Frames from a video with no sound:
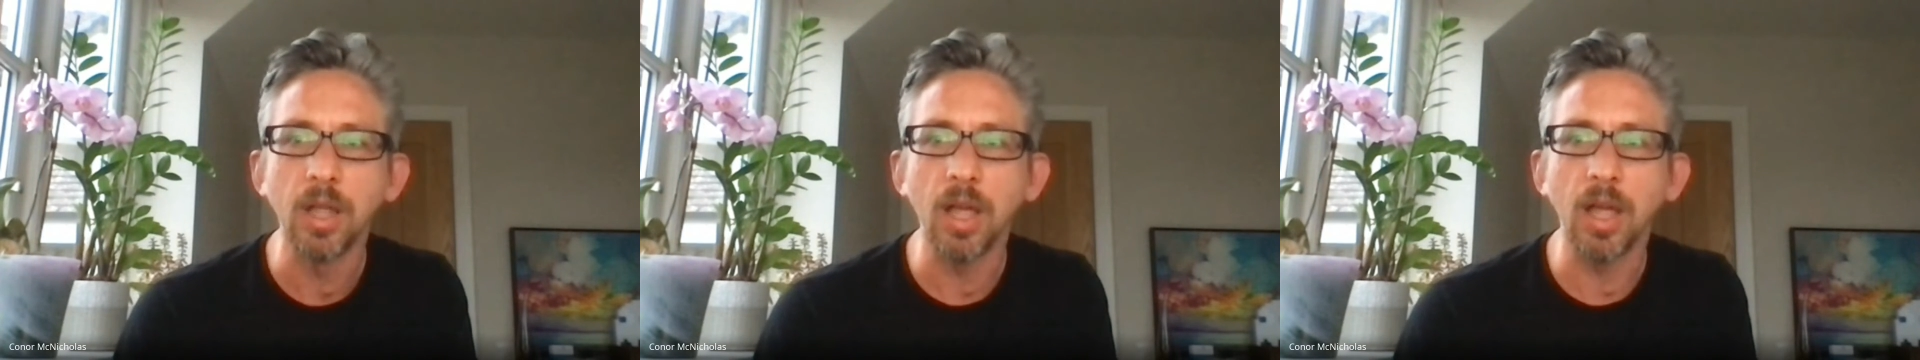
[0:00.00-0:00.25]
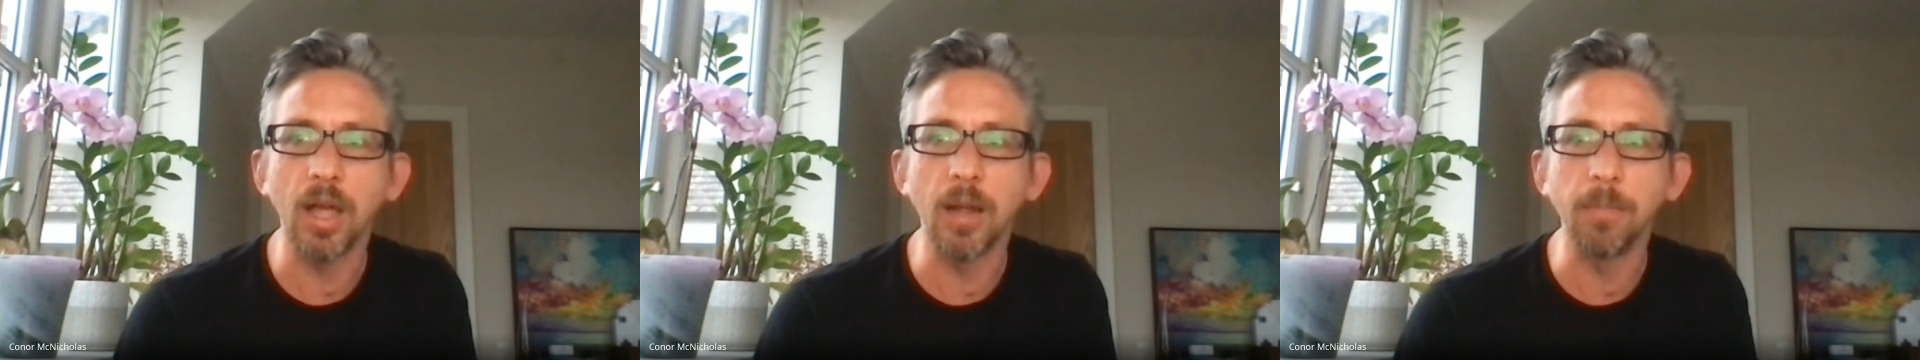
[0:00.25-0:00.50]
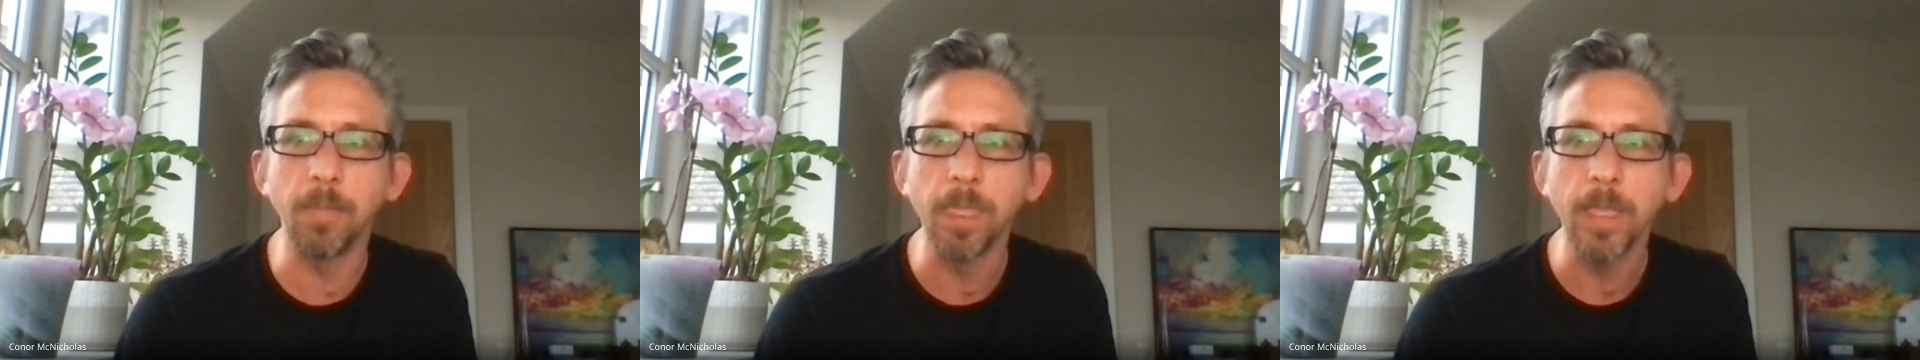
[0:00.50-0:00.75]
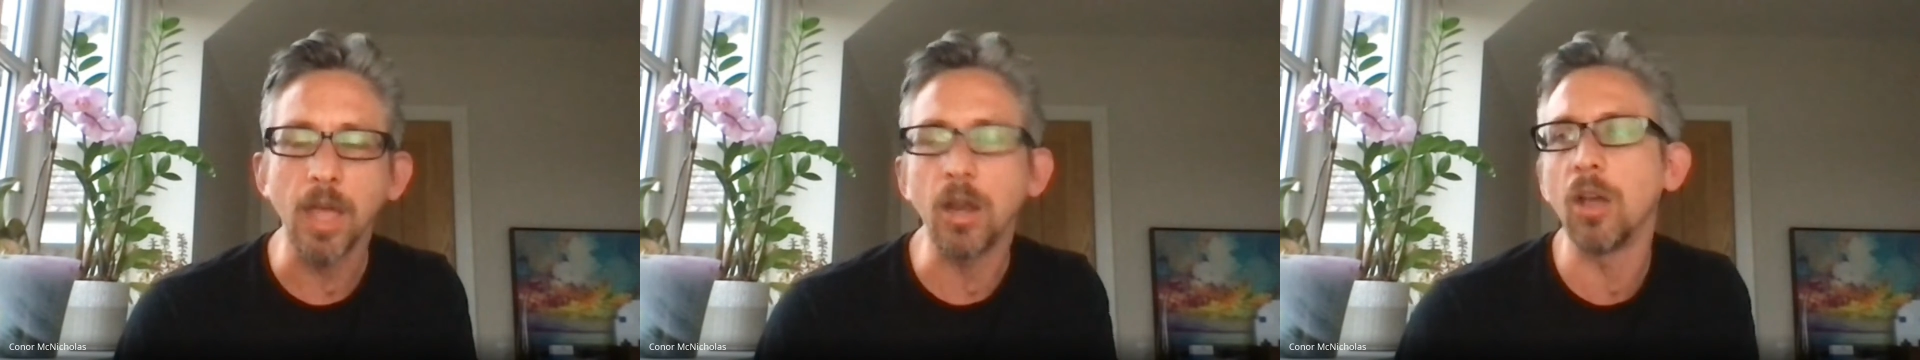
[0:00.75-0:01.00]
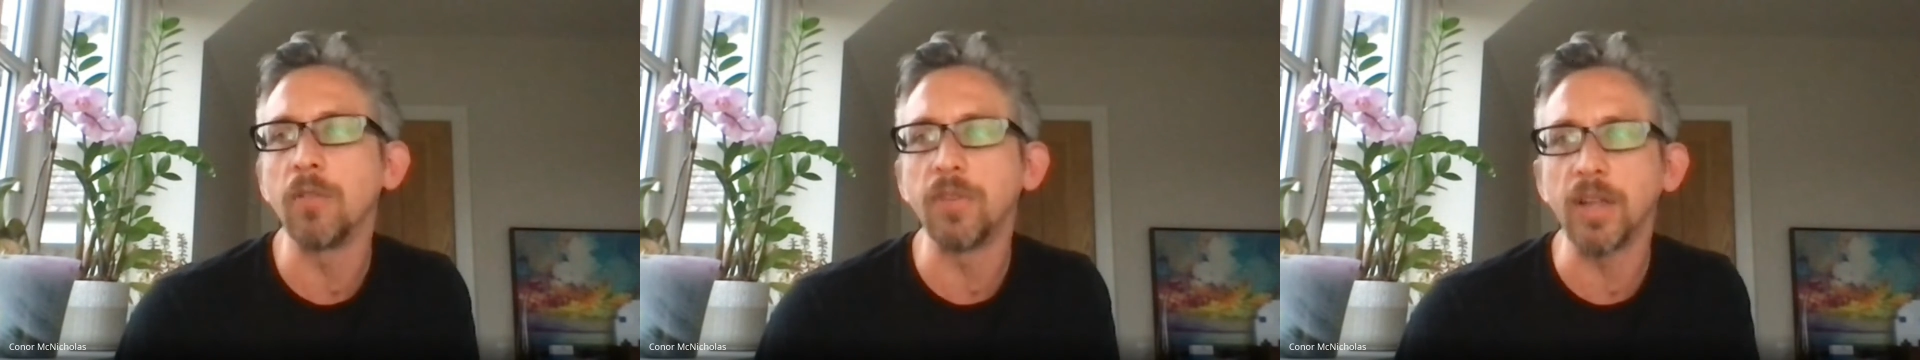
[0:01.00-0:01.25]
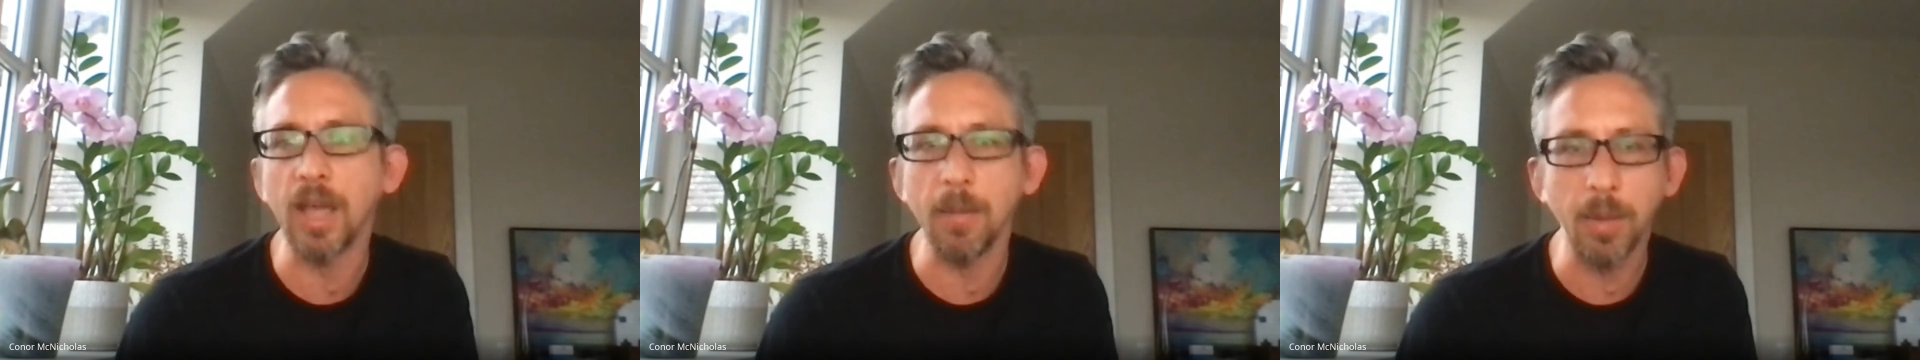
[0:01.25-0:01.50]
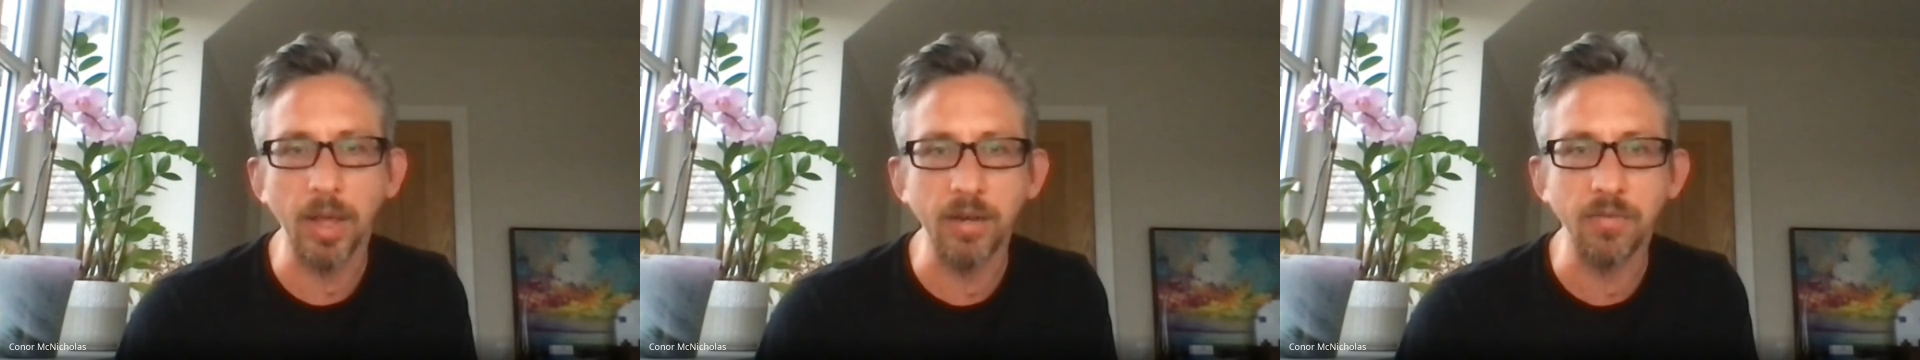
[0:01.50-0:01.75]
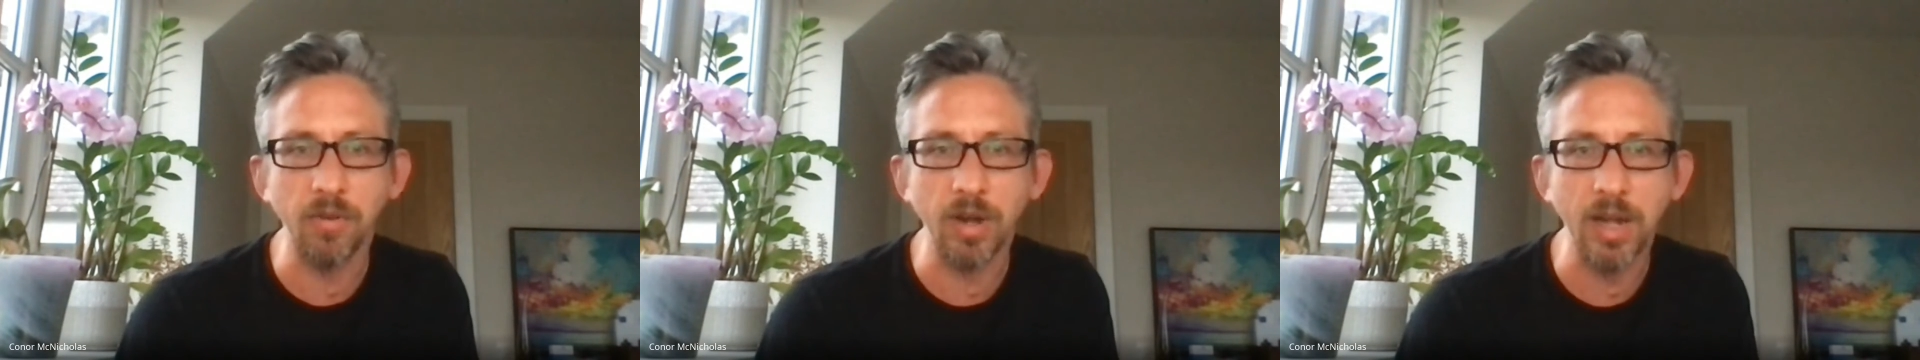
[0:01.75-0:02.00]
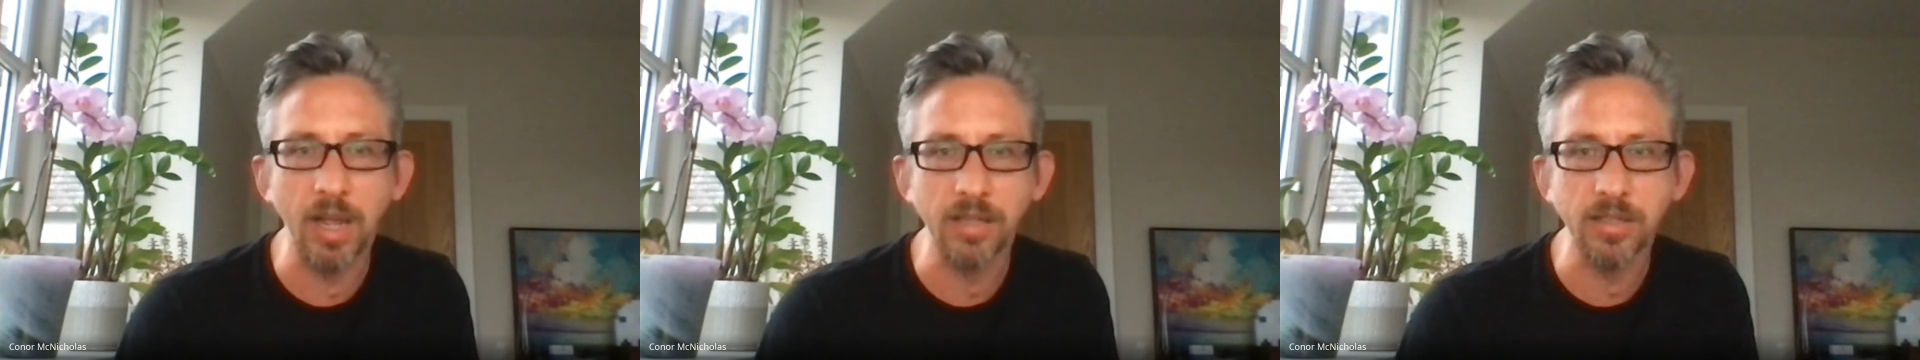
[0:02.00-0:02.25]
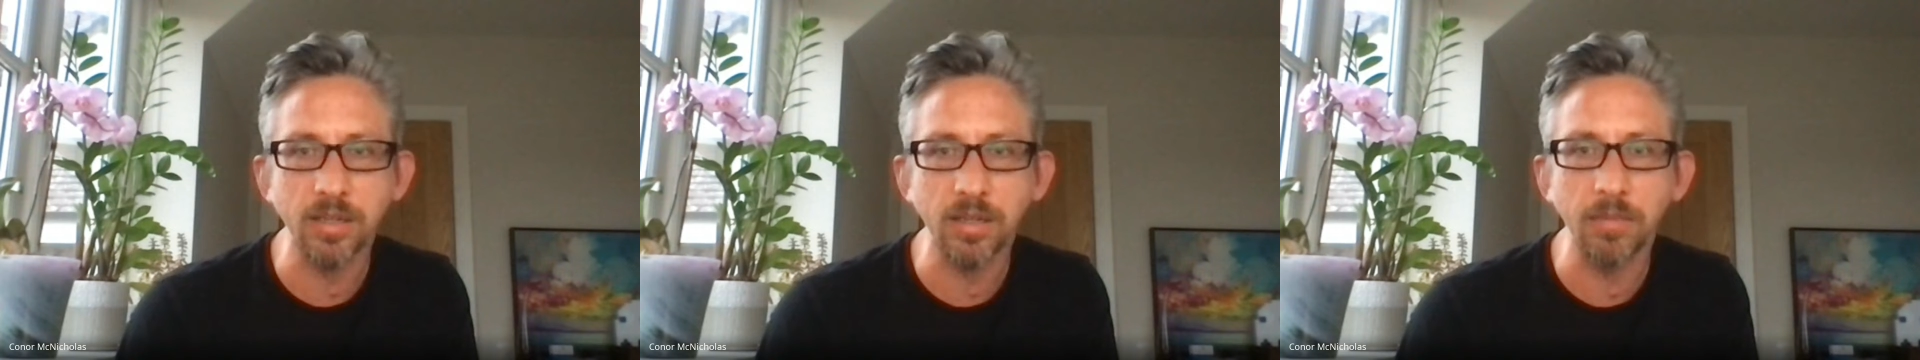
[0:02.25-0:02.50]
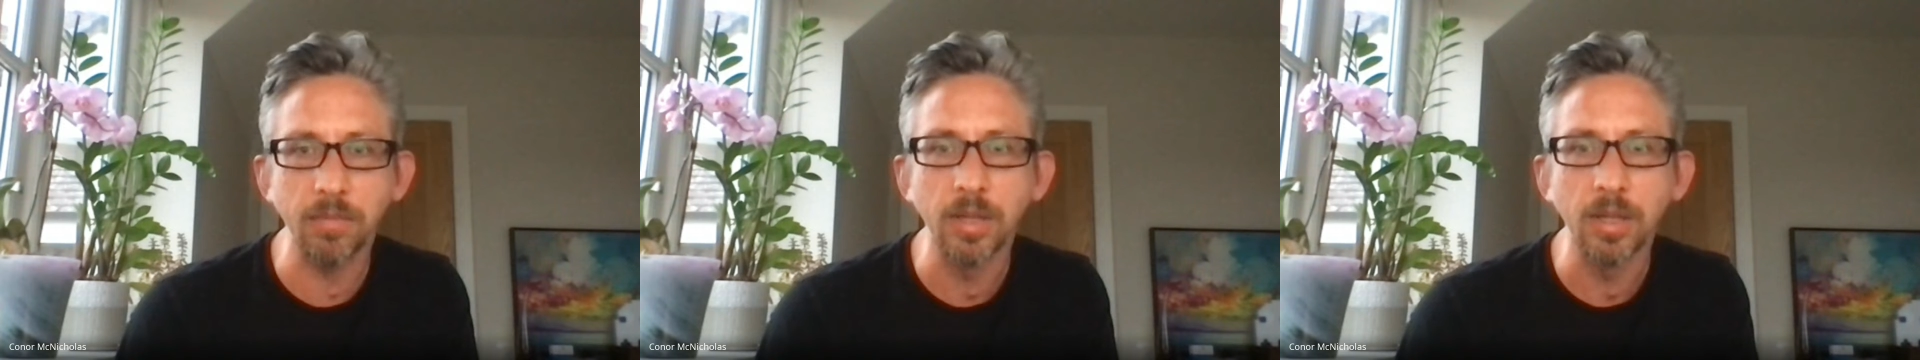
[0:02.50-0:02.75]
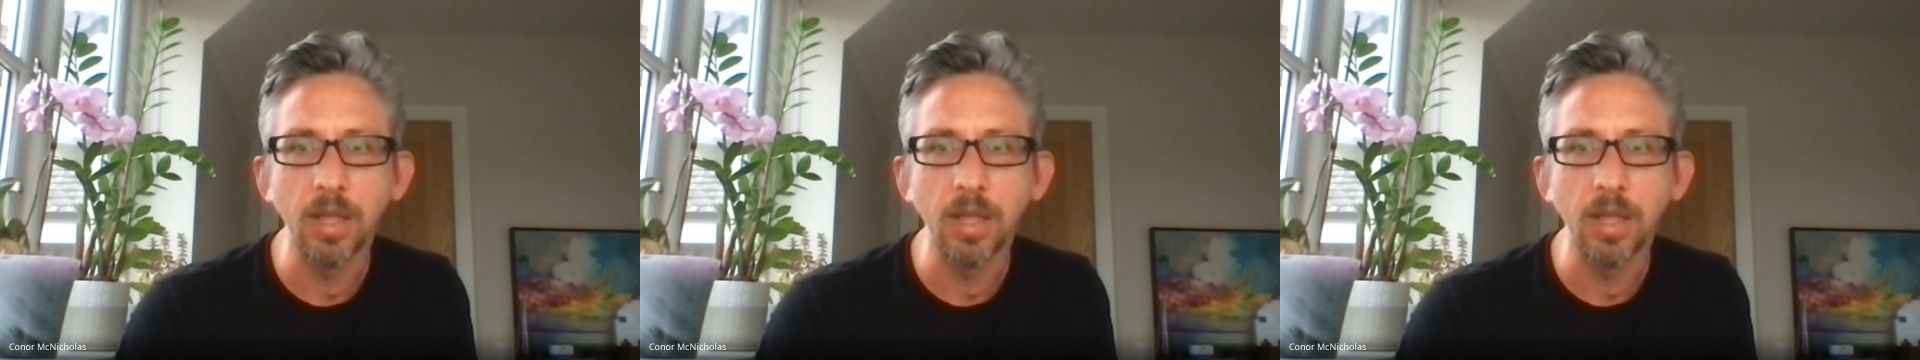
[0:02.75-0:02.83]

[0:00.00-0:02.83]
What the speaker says: and hopefully get paid for it next time.